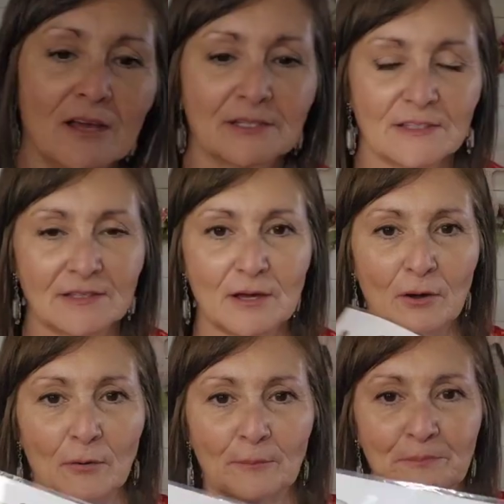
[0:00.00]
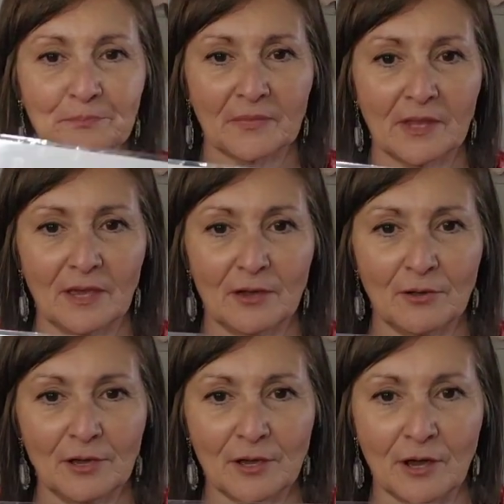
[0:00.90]
So here
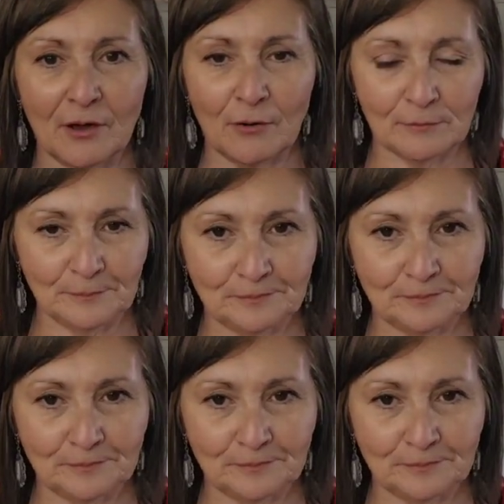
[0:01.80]
you go.